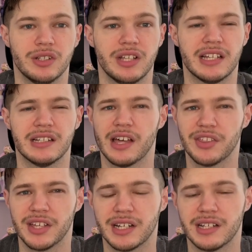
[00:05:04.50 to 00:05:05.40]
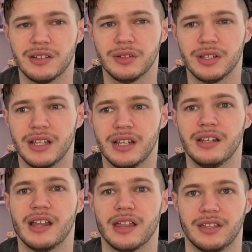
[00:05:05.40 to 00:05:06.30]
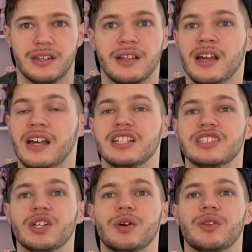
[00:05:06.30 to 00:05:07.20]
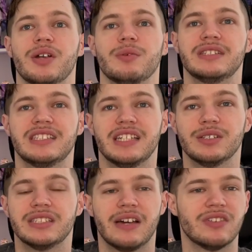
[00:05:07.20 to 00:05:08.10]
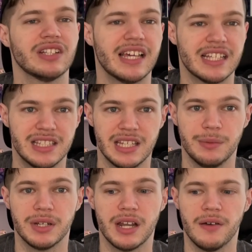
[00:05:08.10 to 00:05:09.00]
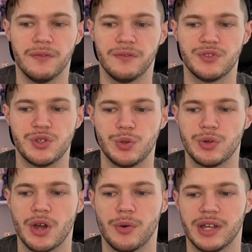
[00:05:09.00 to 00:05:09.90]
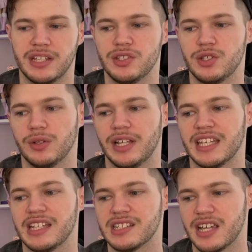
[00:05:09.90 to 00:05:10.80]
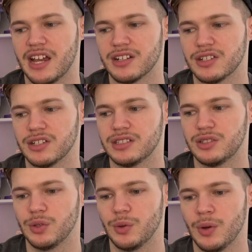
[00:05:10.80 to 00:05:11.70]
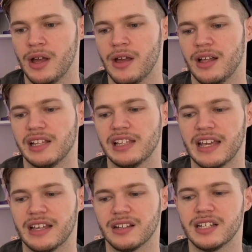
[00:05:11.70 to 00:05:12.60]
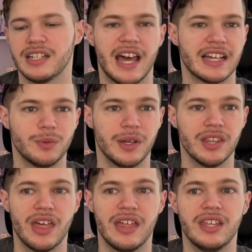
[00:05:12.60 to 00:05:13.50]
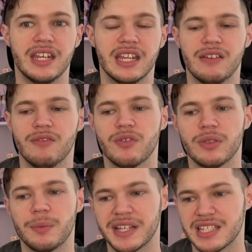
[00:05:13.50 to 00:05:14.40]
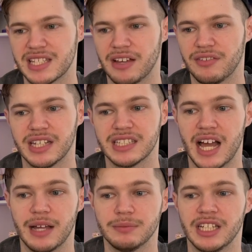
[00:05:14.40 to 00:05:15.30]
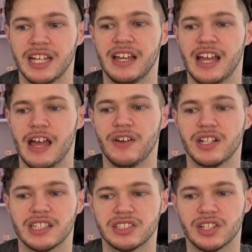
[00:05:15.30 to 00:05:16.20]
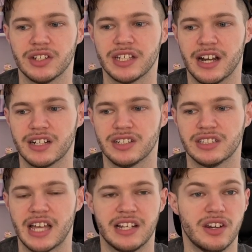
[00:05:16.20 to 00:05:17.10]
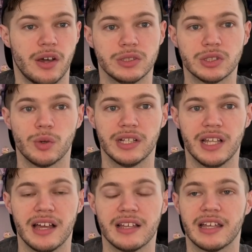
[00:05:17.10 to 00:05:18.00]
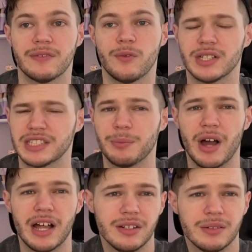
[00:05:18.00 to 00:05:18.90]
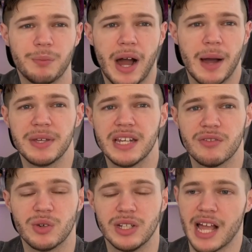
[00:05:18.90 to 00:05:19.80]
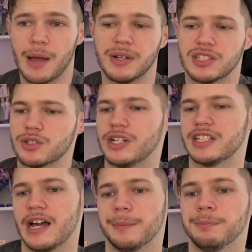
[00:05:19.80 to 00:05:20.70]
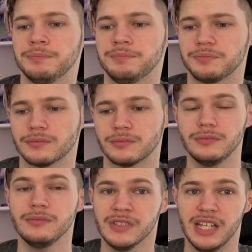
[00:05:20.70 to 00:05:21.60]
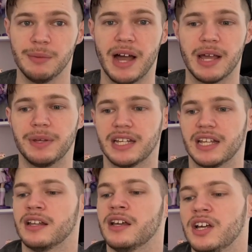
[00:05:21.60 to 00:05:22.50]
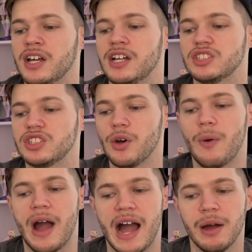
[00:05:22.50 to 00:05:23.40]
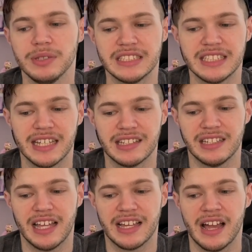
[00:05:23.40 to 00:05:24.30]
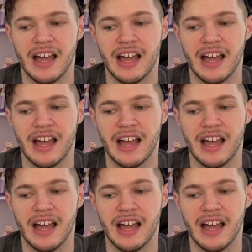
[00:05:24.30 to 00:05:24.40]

So like nothing. So it was never like deep enough to go into like each character to like connect with. And then even from the main seven at times, it felt like certain characters had no storyline. Like, for example, Poppy never really got much screen time, in my opinion. So I was saying that, like,